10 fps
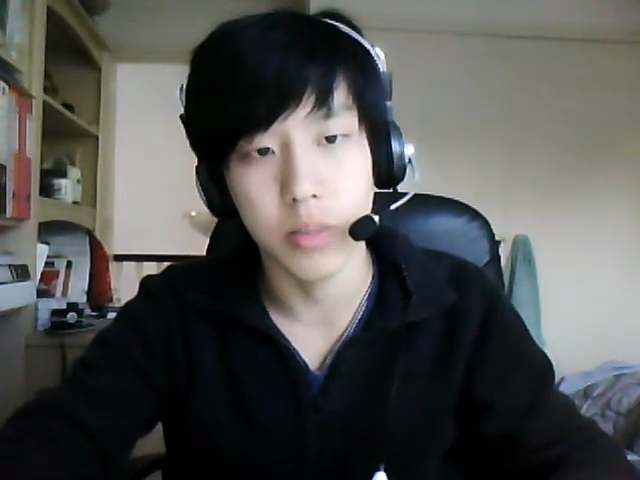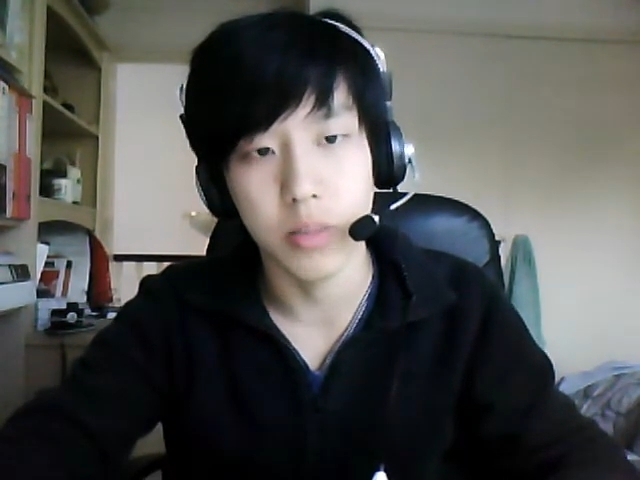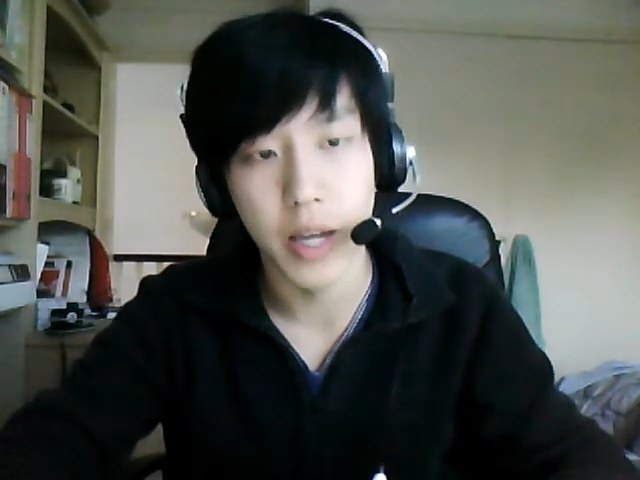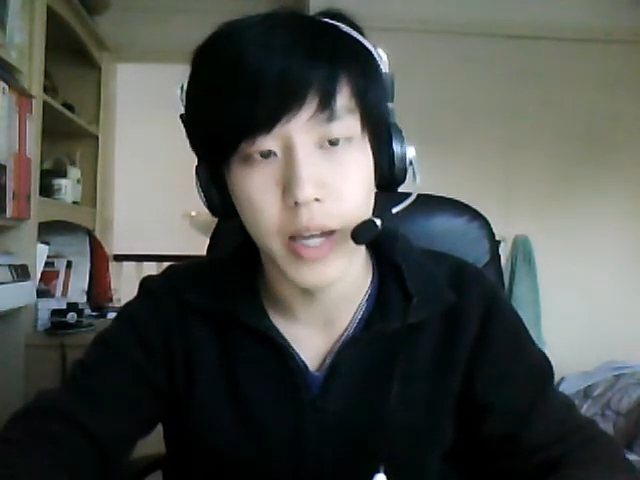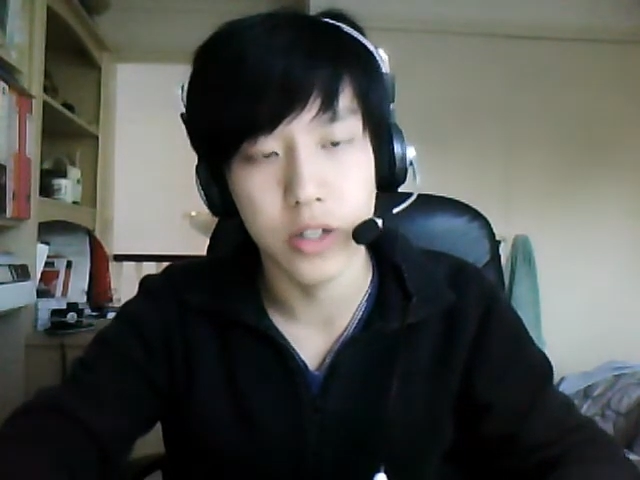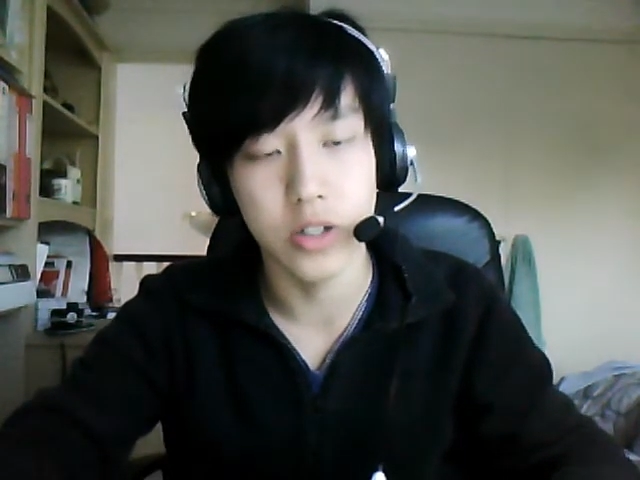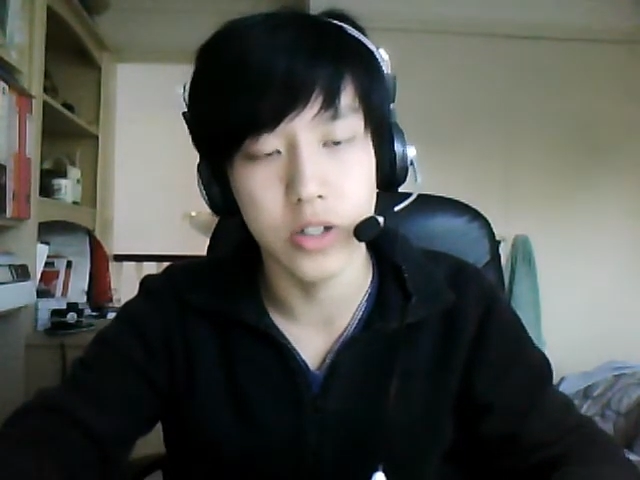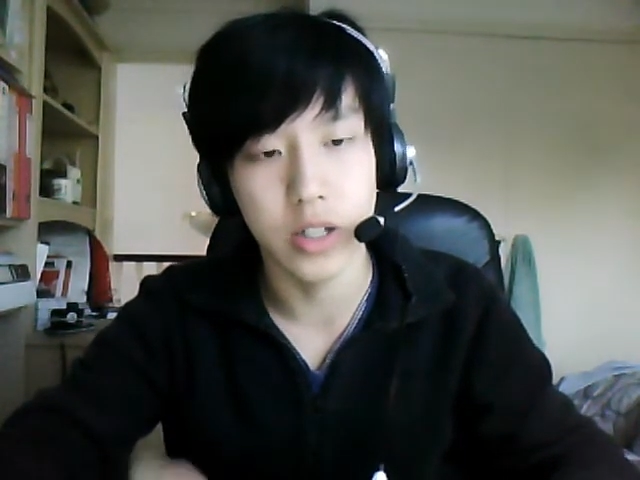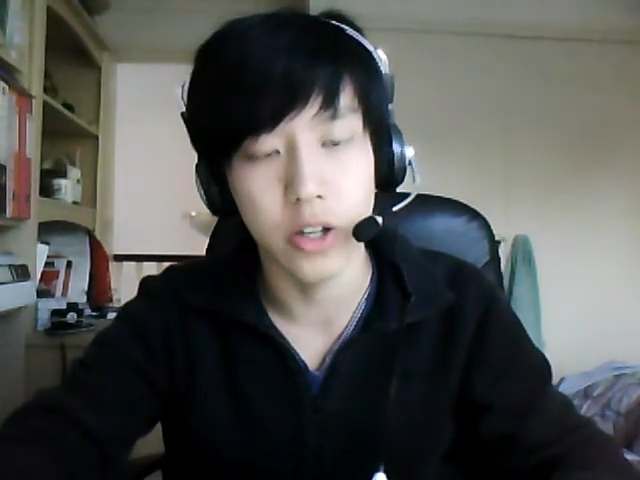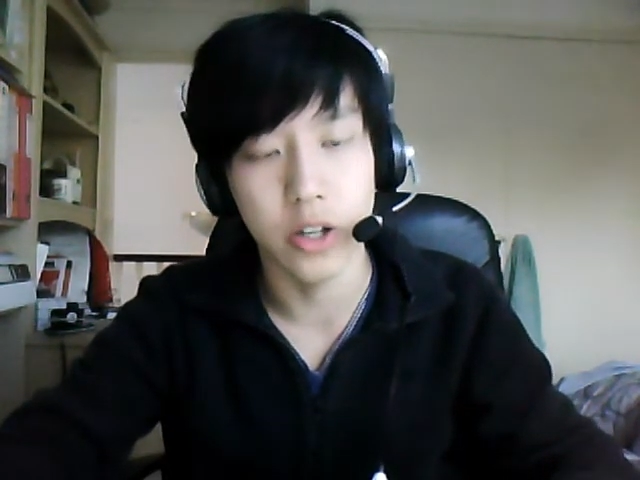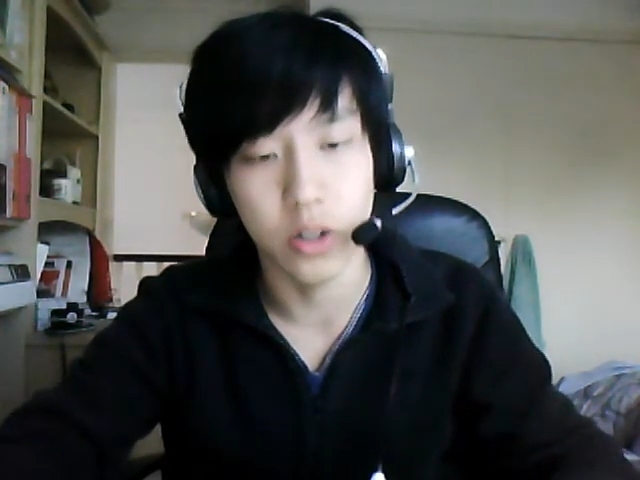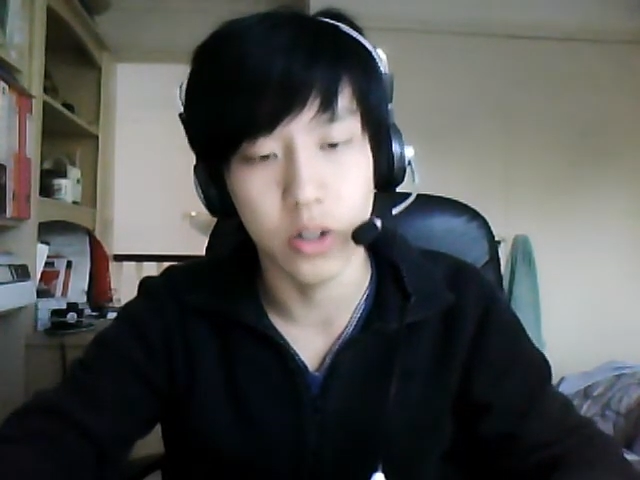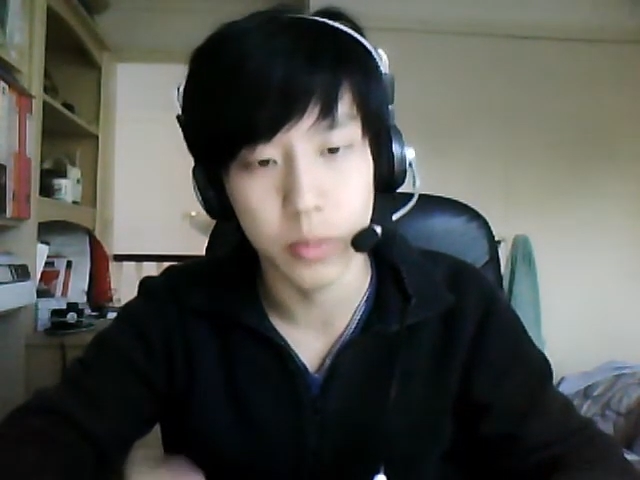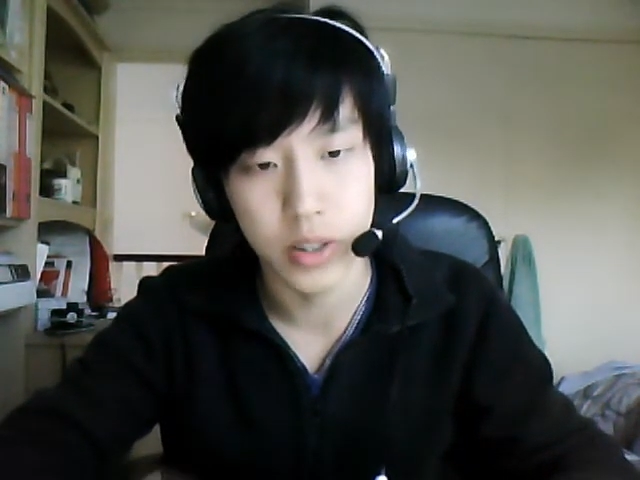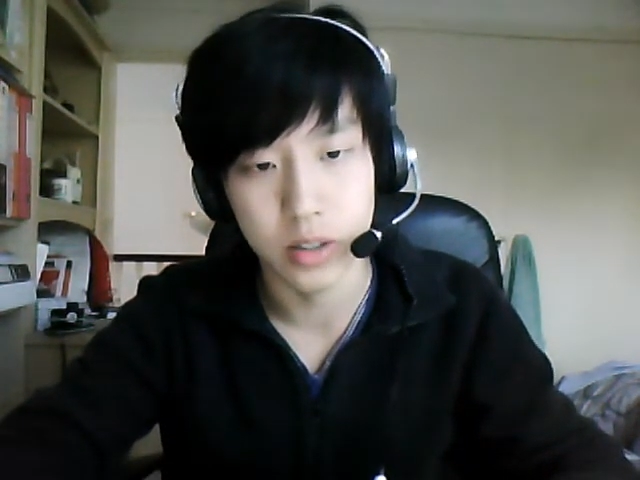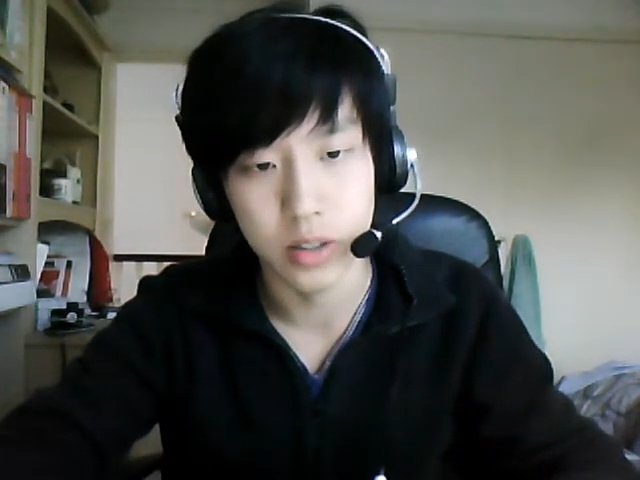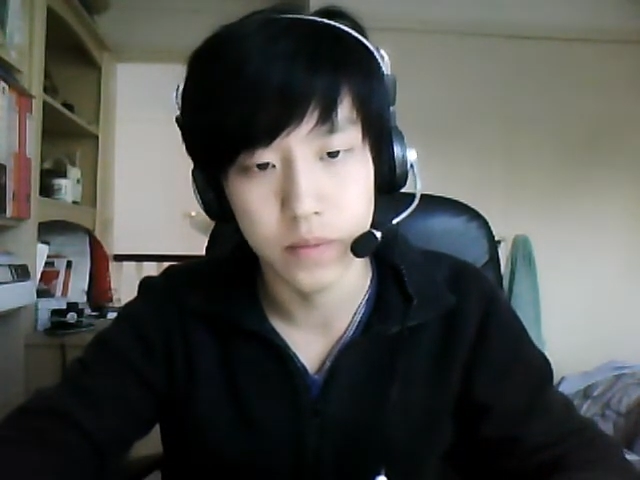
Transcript: the pathogens are no longer present.